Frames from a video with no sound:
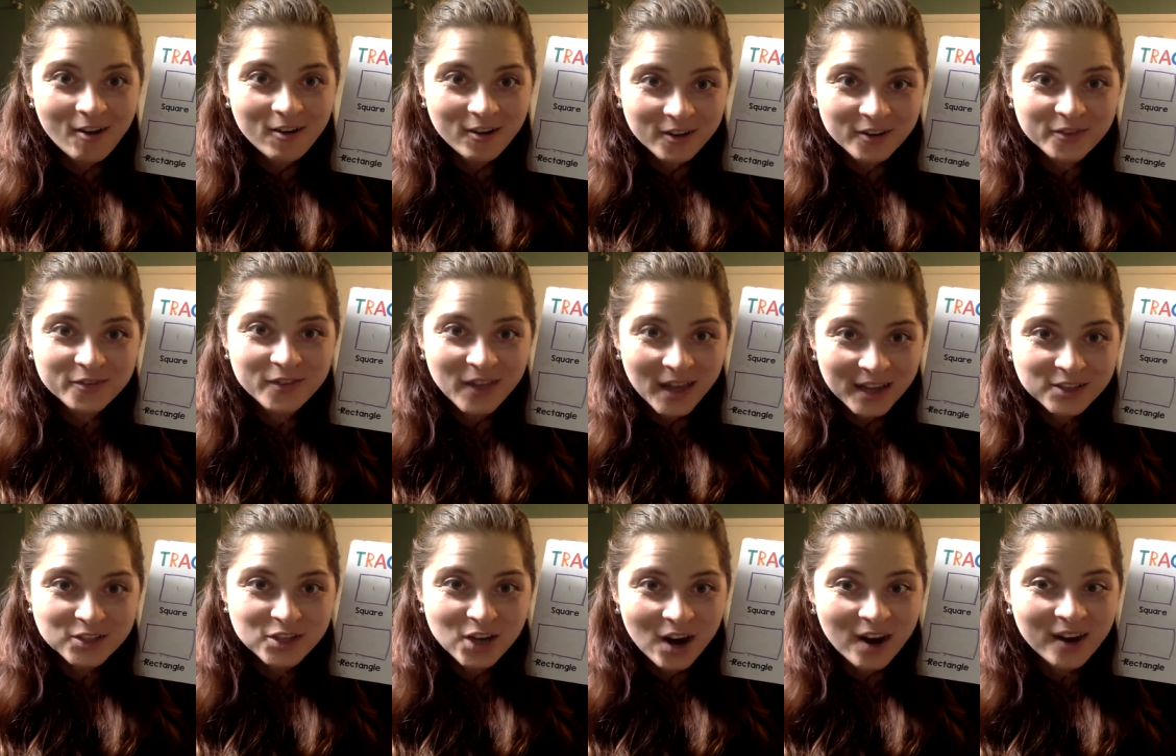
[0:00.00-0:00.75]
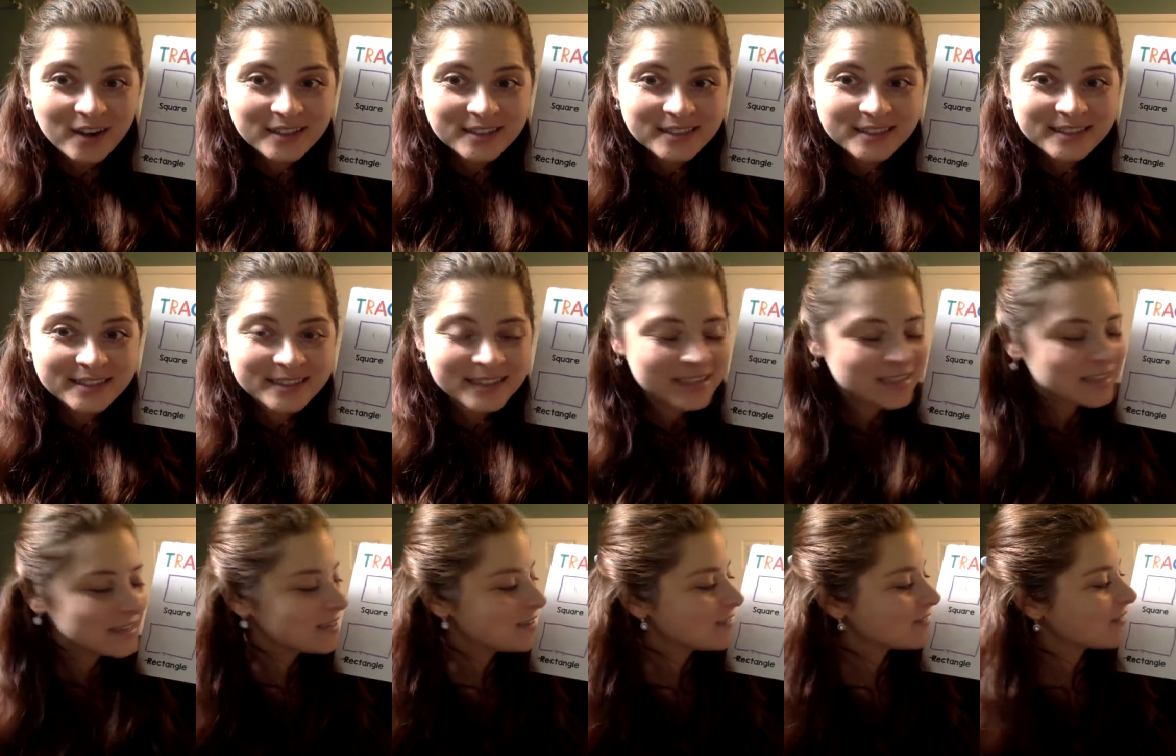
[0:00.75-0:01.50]
on our flashcards?
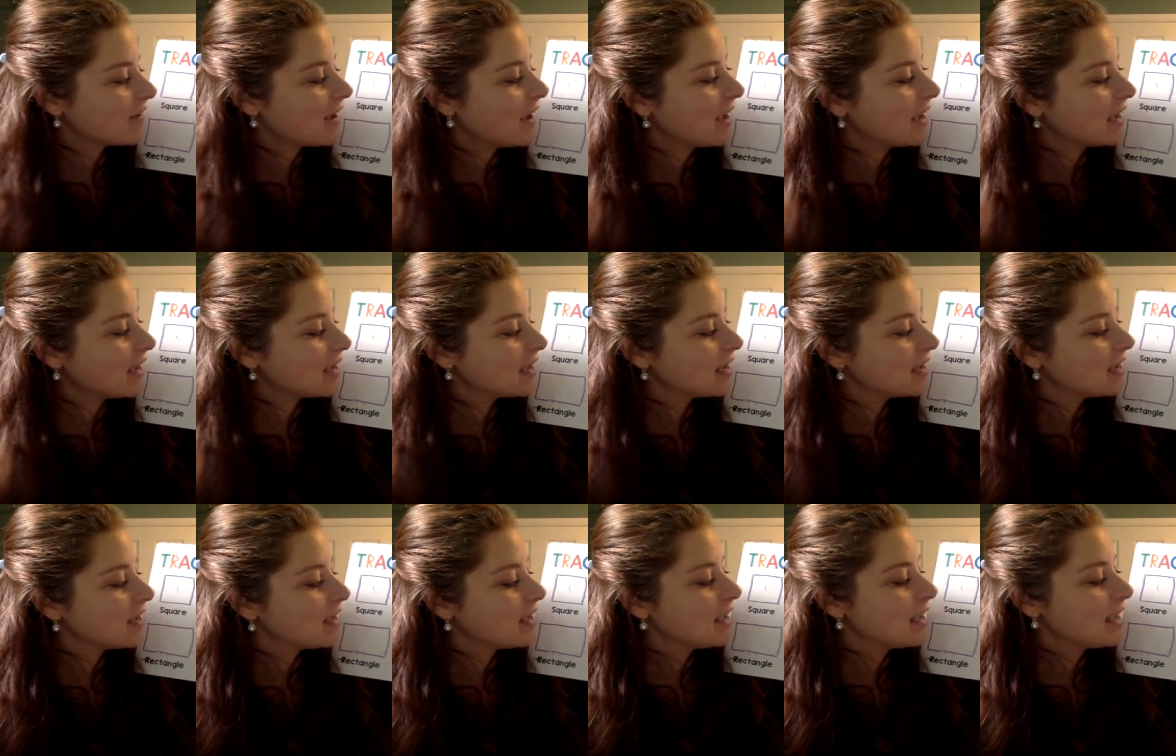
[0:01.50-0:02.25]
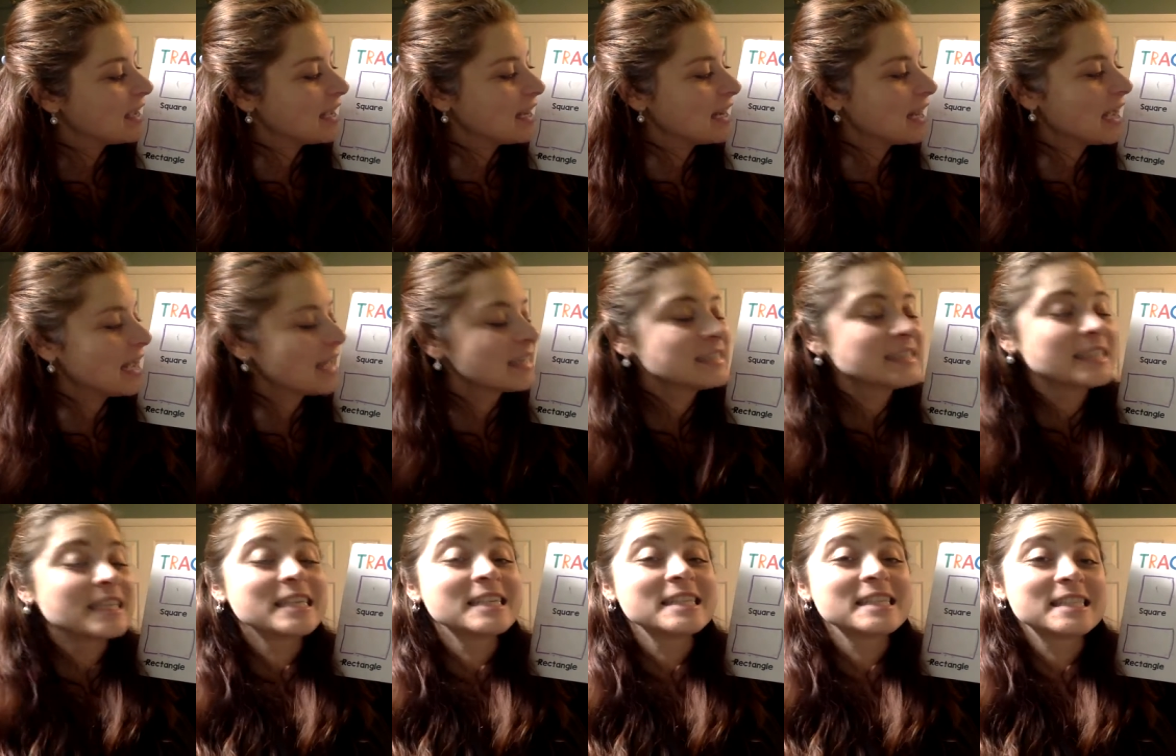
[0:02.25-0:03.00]
Okay, it has
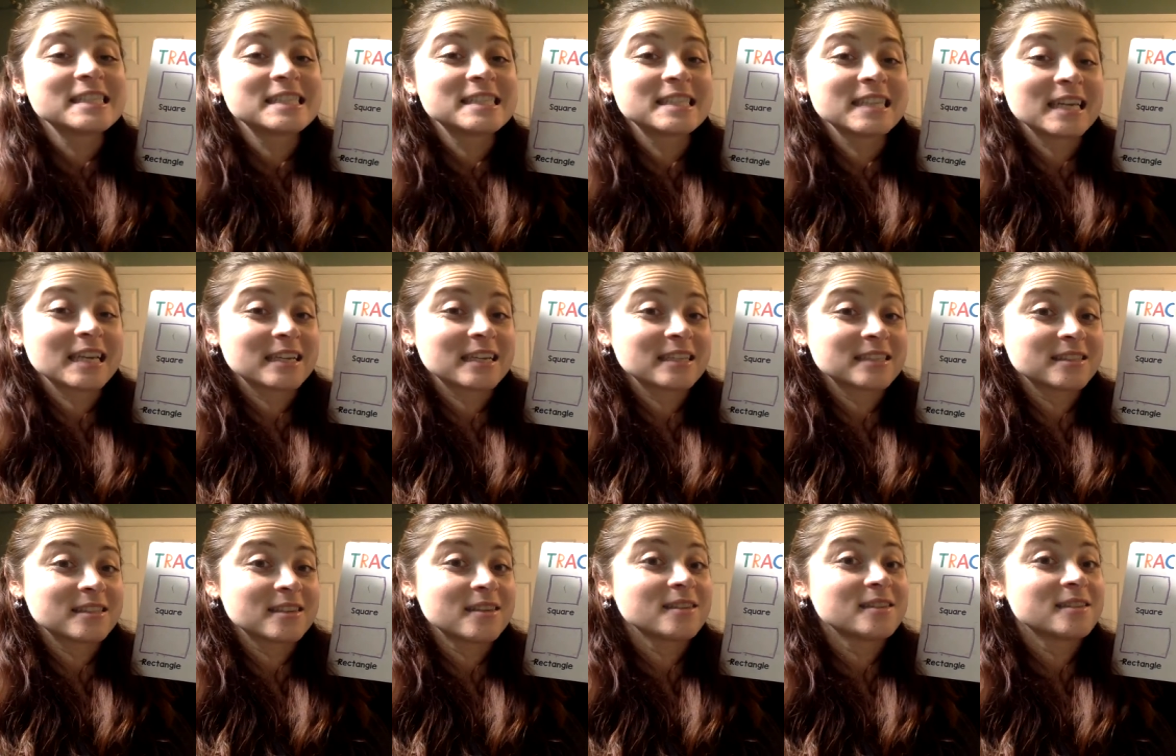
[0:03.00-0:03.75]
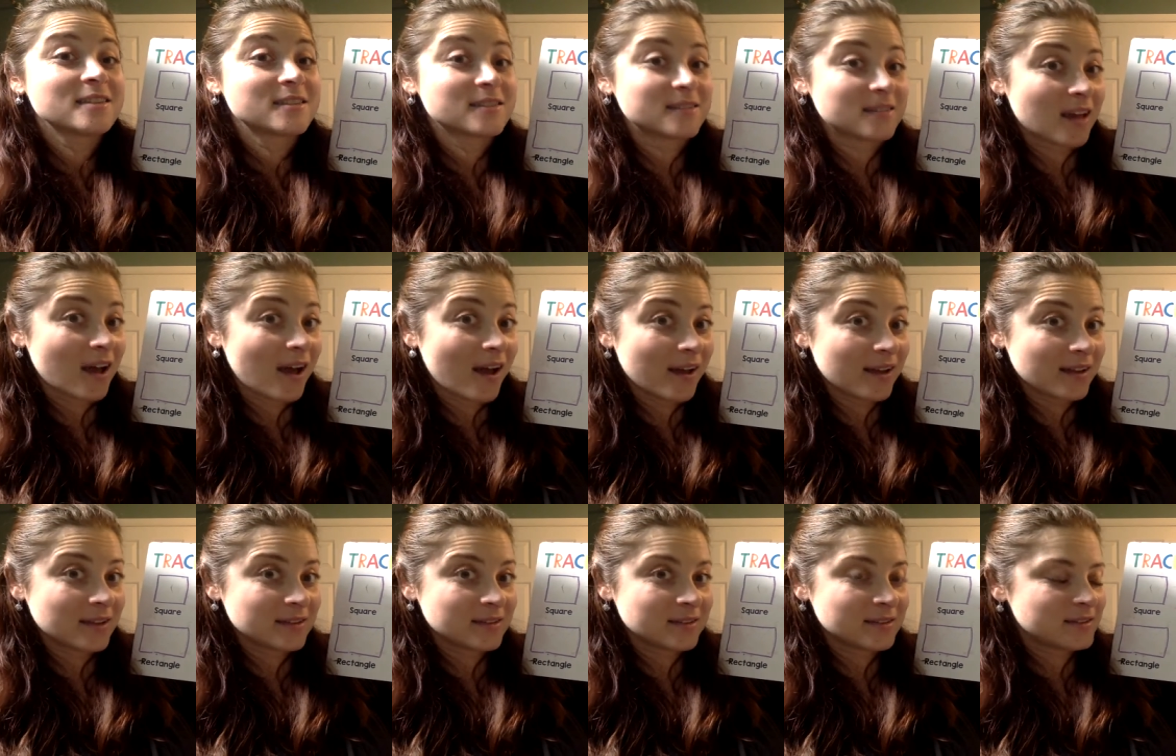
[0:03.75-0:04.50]
6
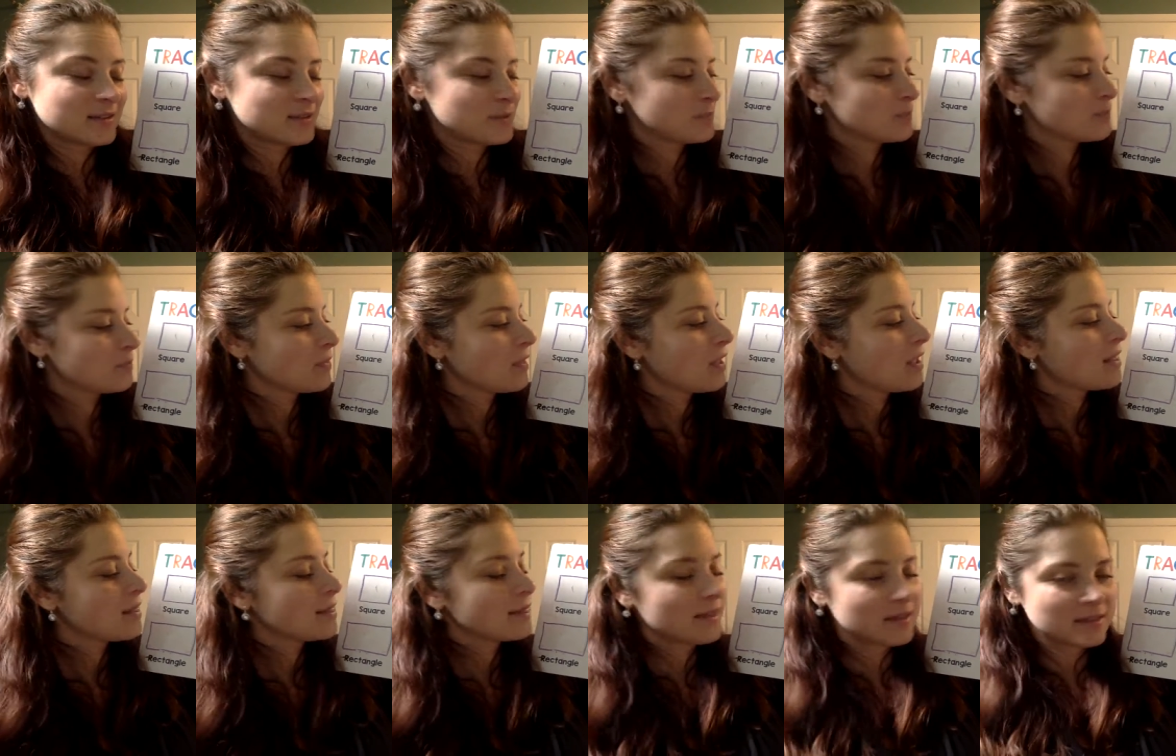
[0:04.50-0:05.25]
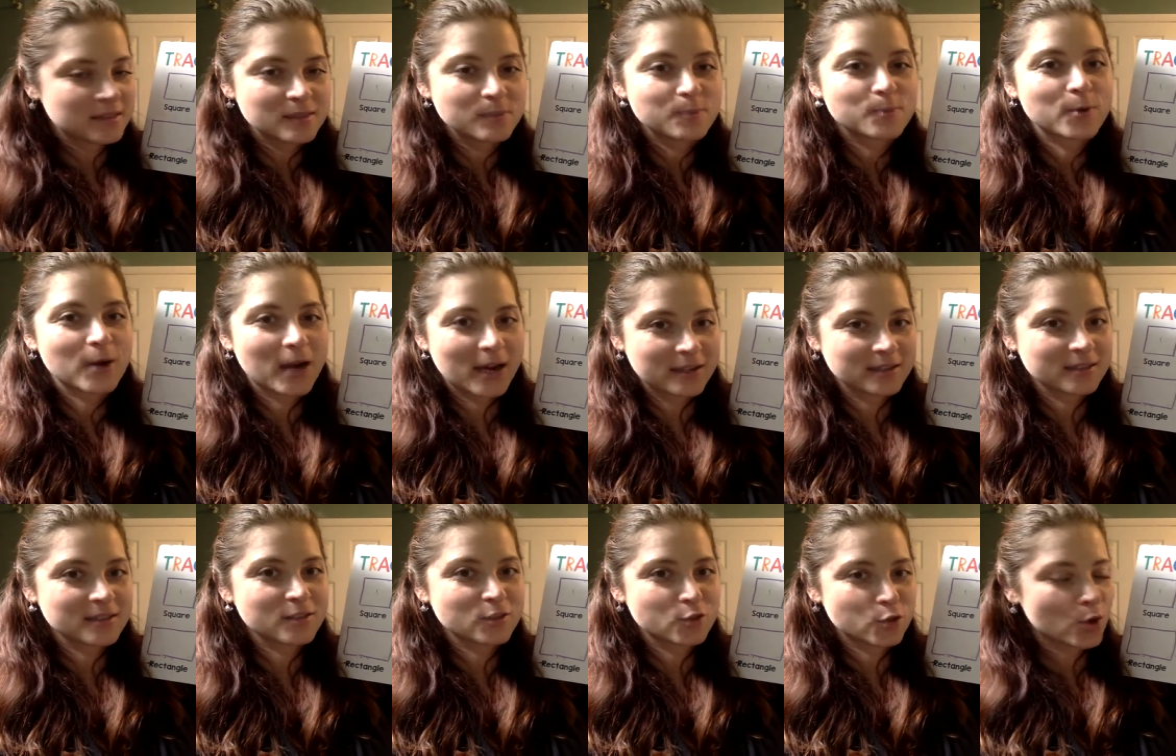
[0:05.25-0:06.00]
sides. Let's
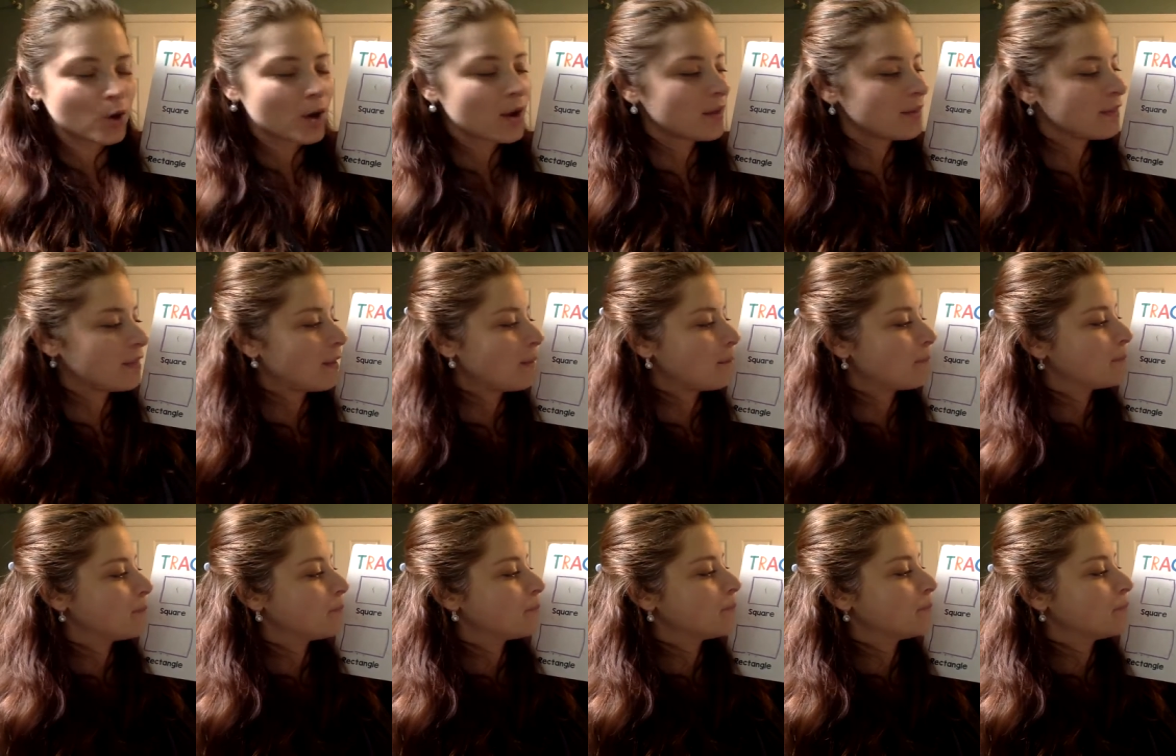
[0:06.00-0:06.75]
practice drawing them.